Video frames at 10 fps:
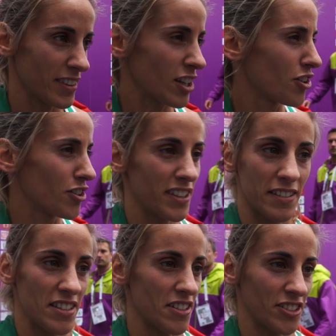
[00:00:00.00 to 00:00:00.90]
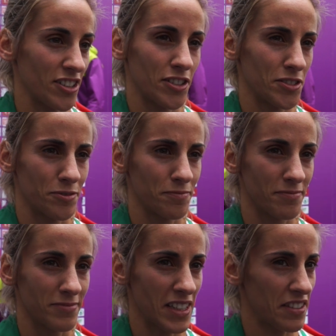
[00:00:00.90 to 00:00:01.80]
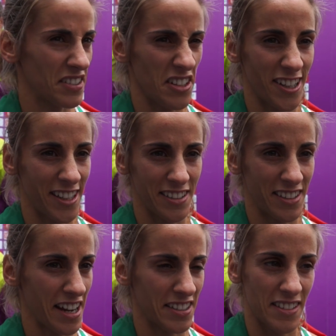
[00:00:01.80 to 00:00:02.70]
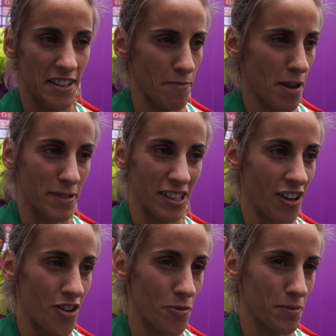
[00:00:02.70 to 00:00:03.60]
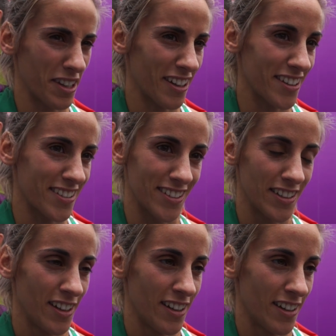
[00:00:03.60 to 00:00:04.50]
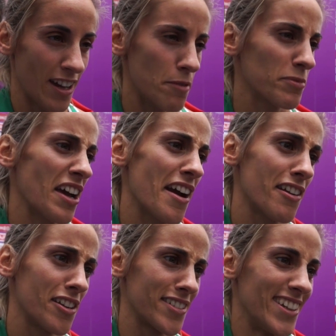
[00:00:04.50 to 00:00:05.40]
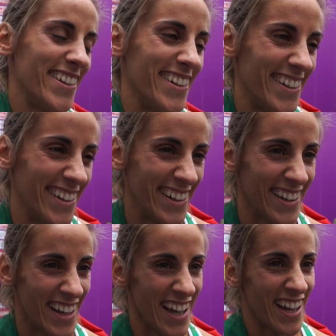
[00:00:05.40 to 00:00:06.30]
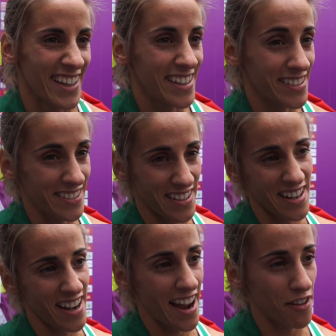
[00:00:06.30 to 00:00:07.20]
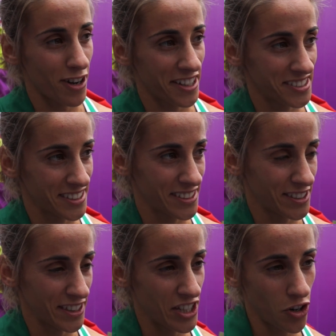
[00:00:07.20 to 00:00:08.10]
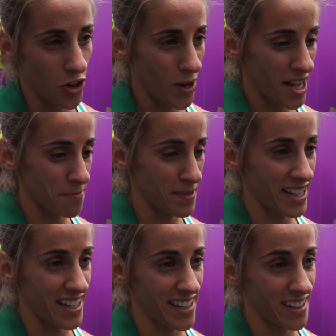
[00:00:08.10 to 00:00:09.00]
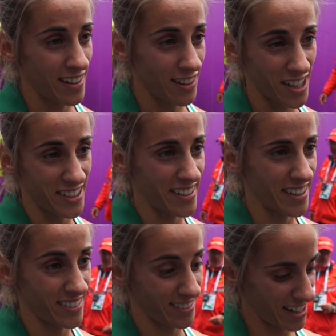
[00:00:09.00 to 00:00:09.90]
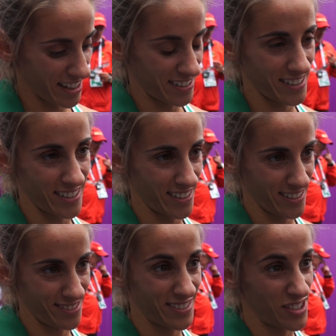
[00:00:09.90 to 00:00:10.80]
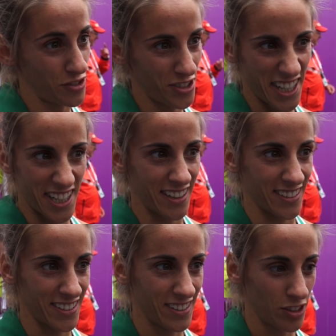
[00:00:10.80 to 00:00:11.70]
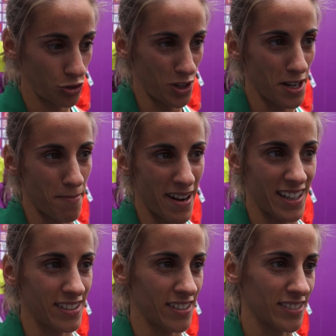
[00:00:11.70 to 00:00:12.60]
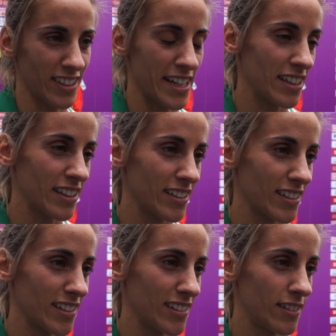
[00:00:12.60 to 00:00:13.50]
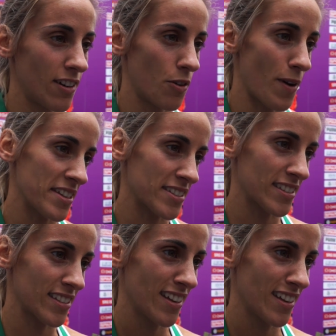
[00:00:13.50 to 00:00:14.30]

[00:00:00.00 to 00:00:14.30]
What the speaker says: No, this year no. This year and next year maybe no, because I'm tired. This year I run Yokohama, London and Zurich, three marathon. I need rest.